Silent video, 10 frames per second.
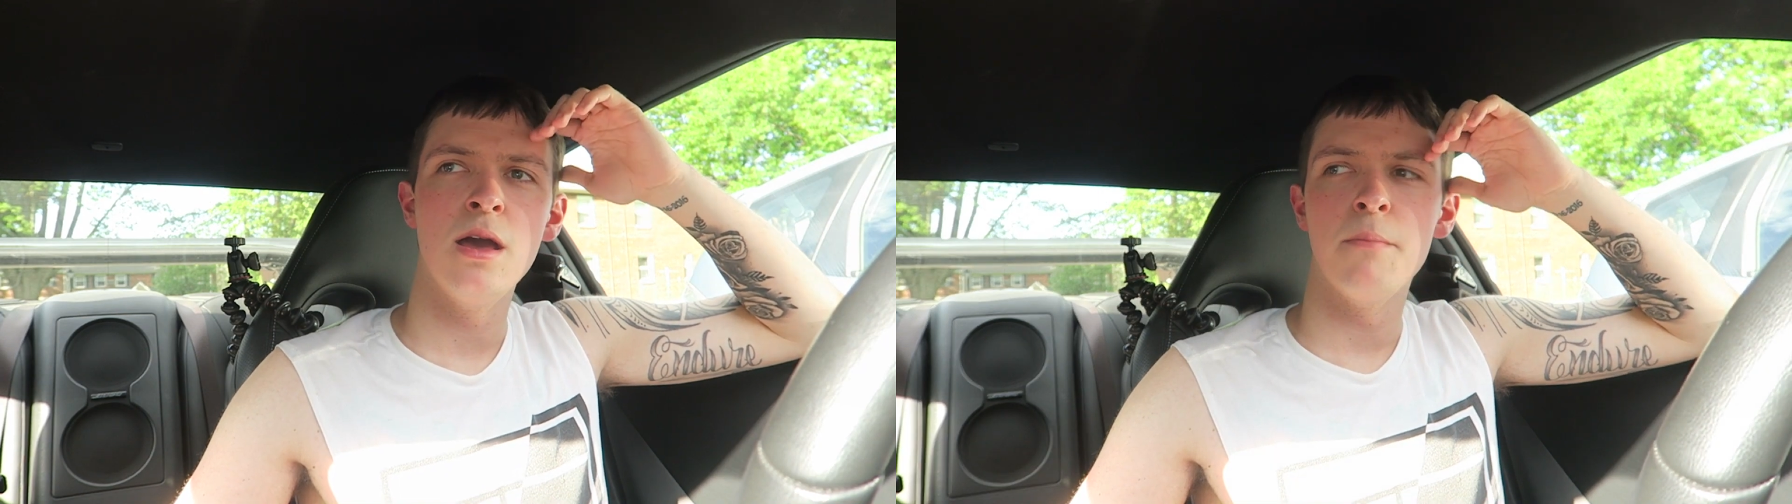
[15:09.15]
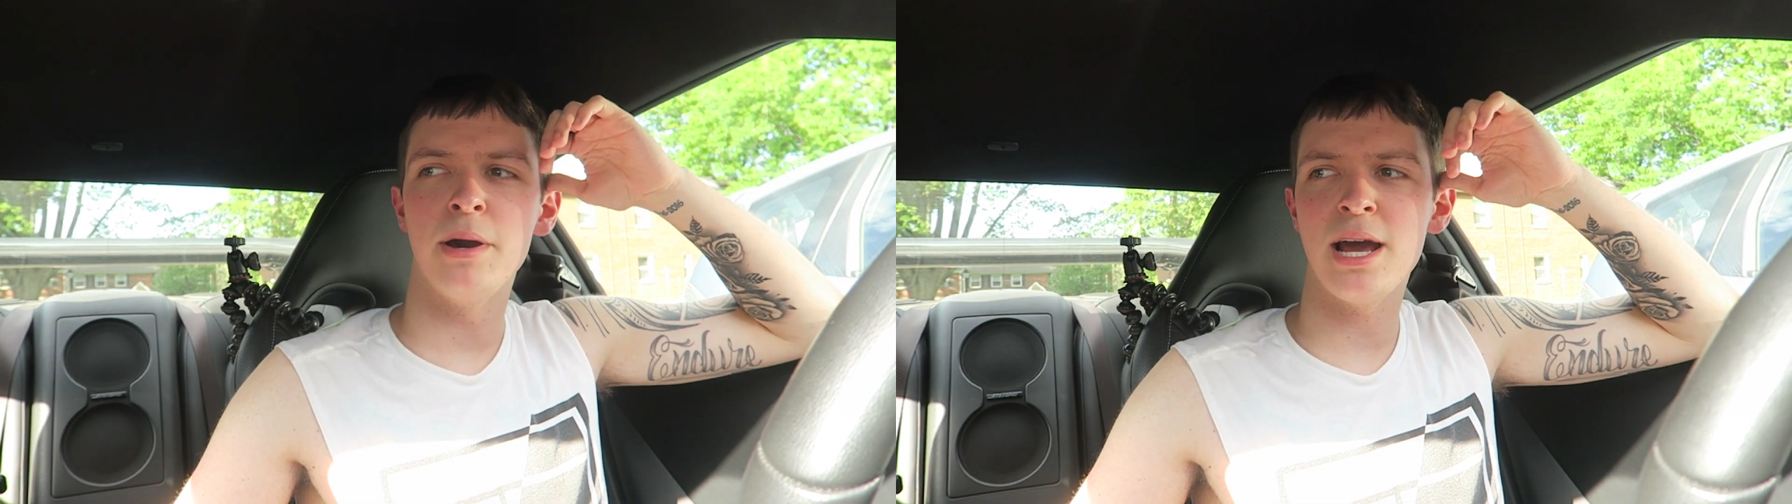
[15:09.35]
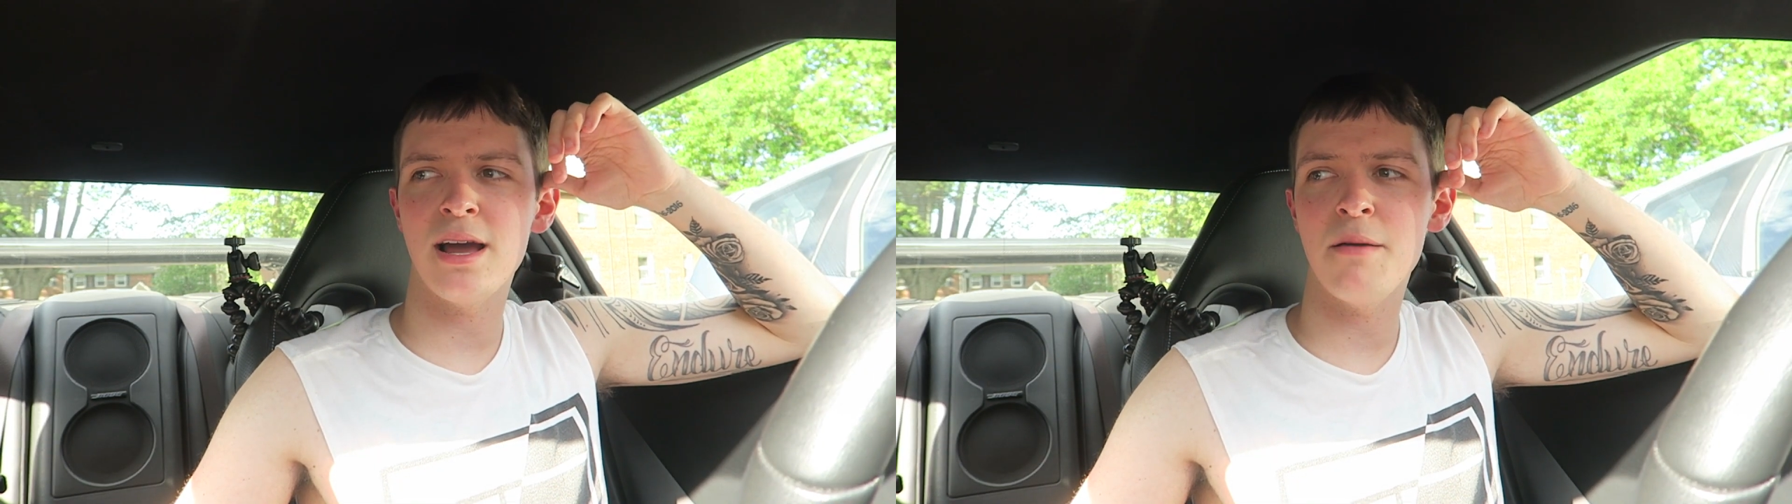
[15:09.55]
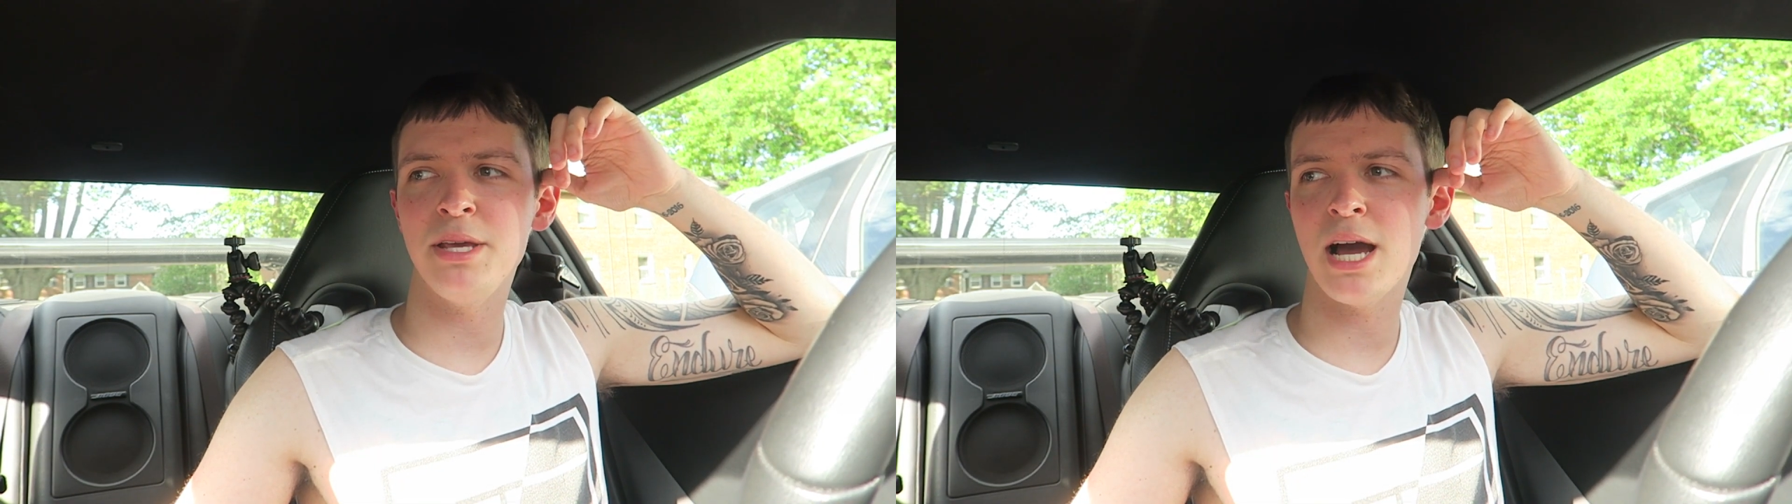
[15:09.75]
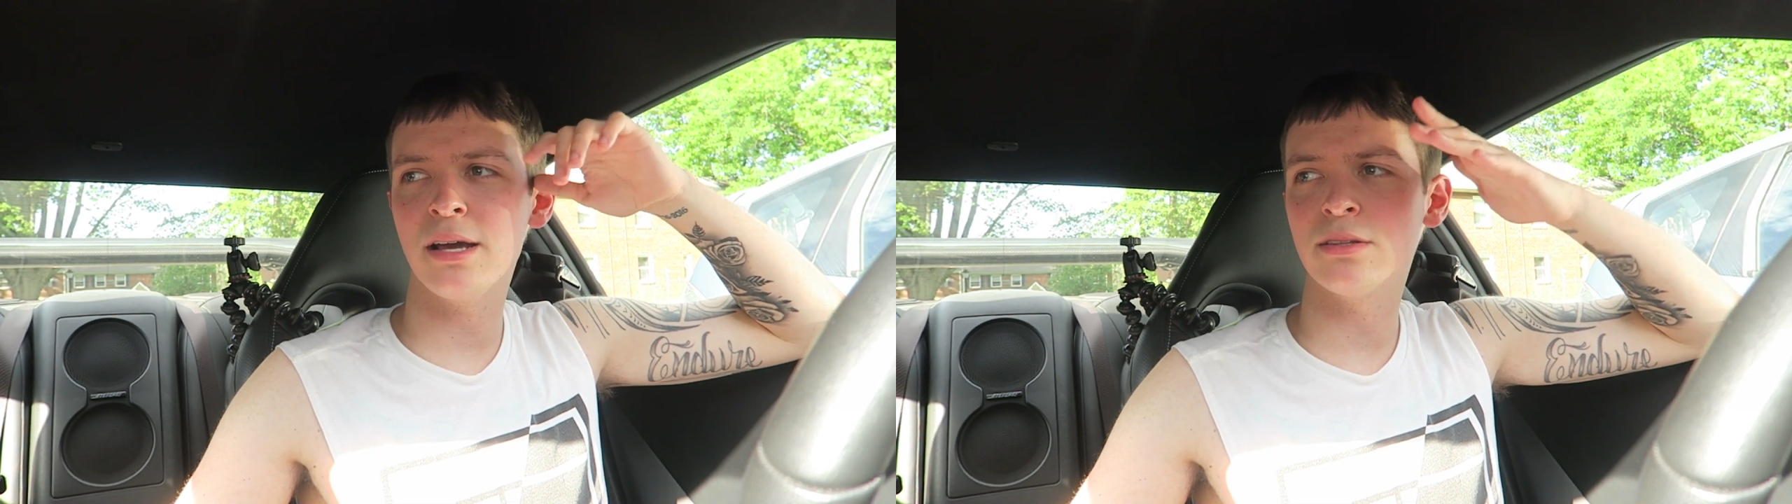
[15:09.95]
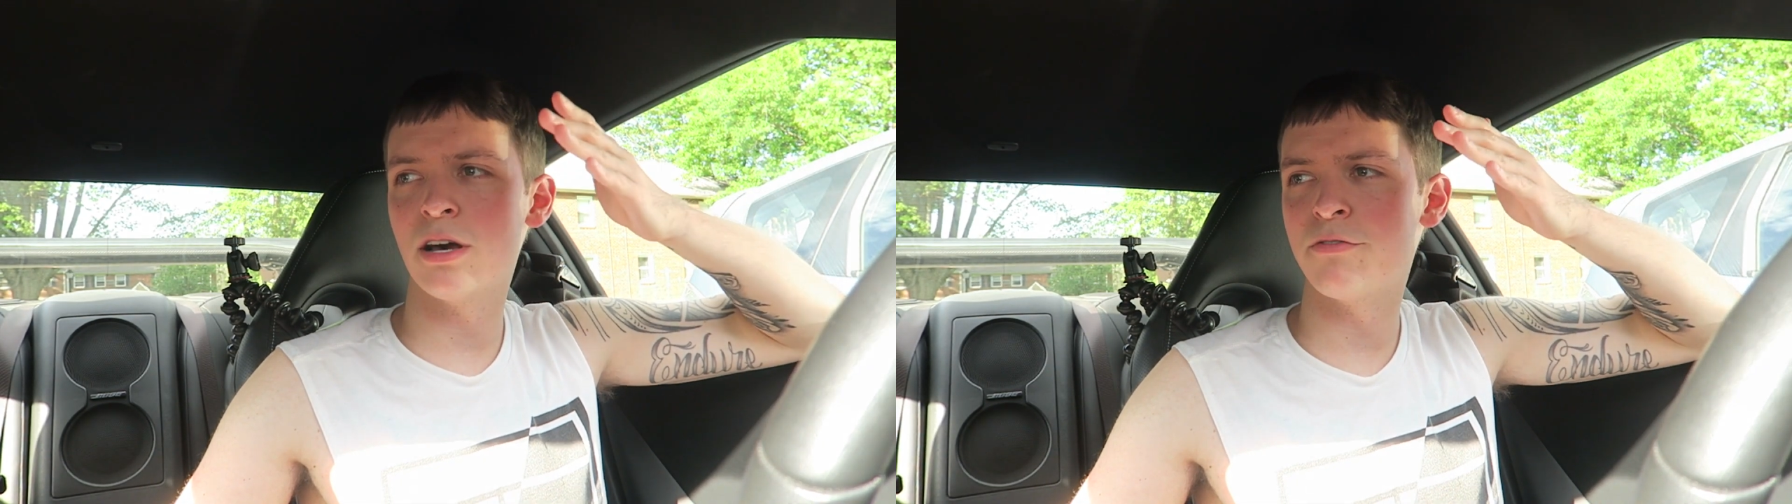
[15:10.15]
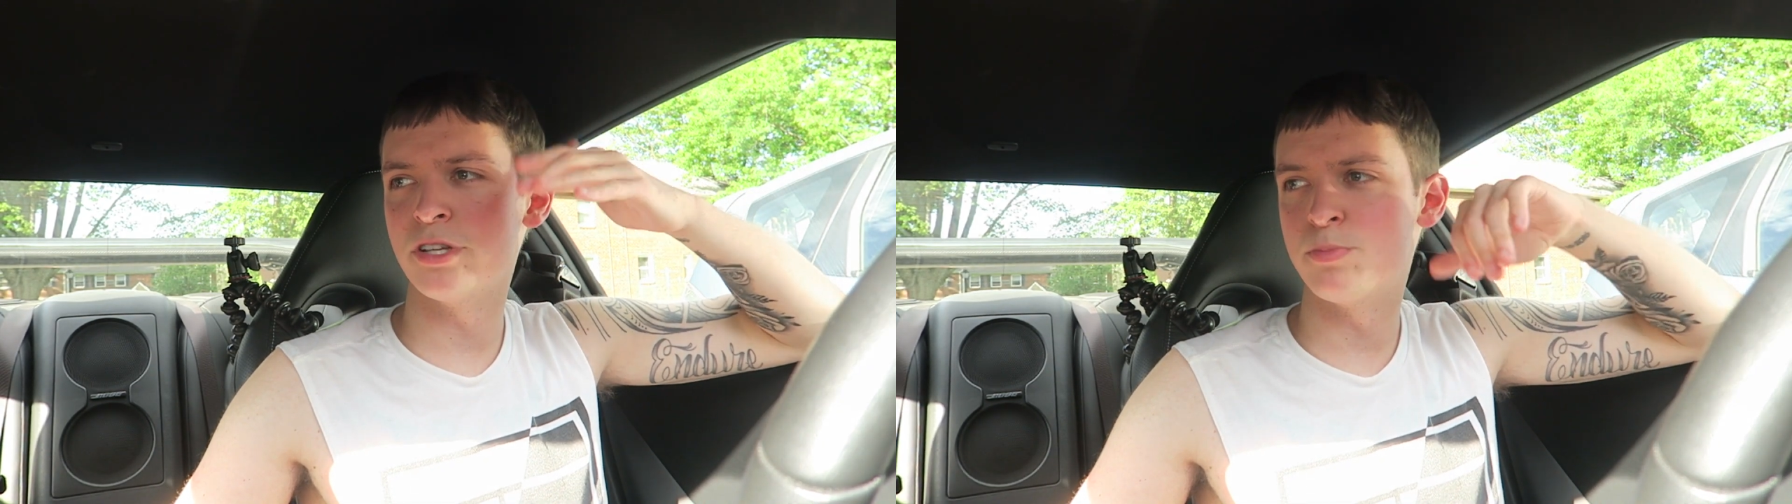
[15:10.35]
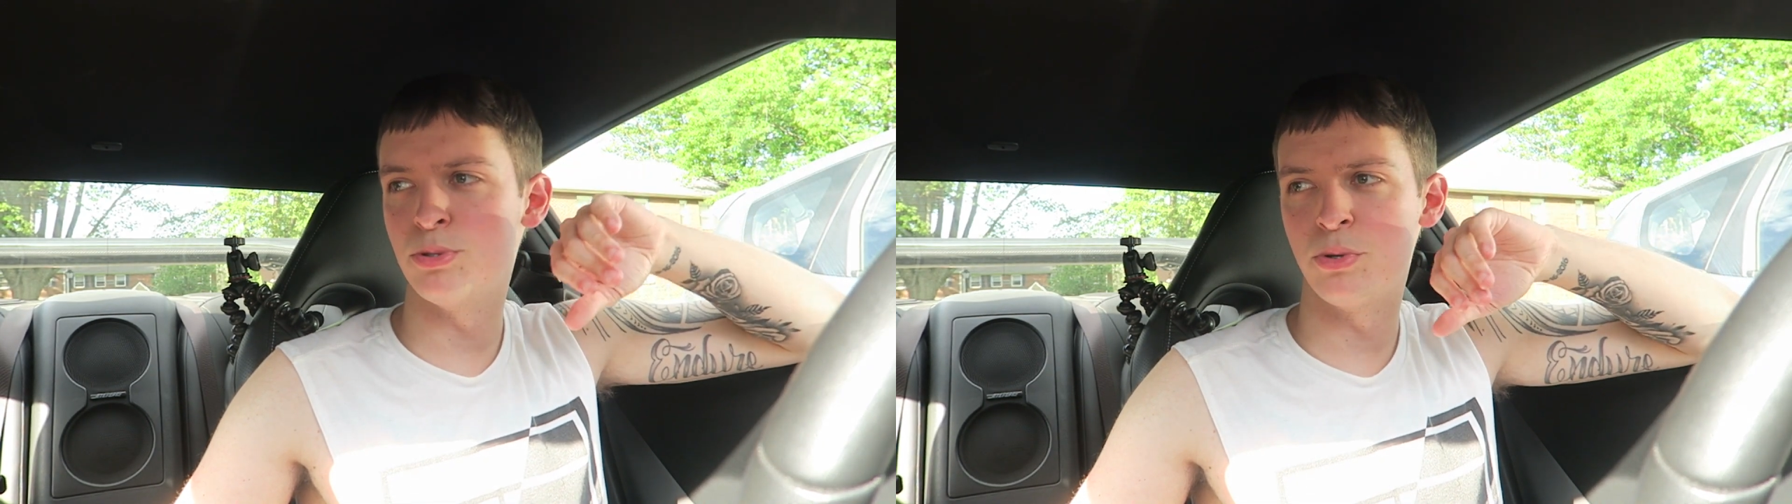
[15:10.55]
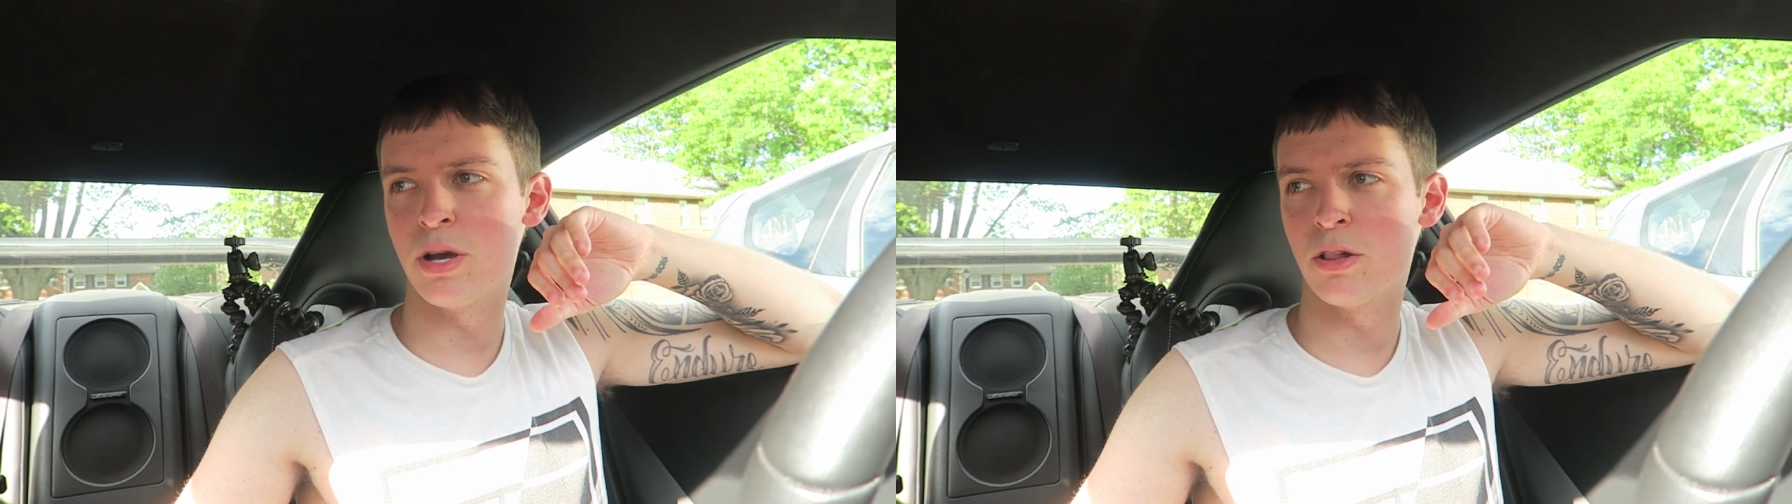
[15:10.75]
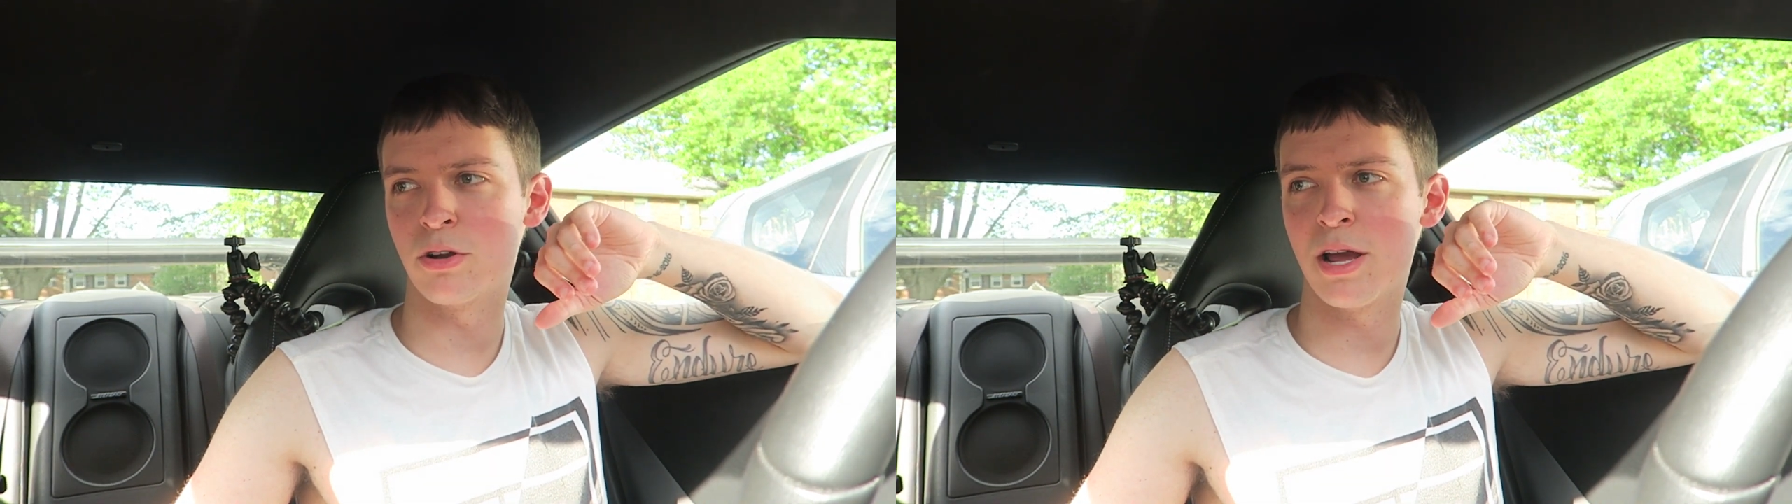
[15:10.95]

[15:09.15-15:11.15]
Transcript: But I mean, I love this blue color.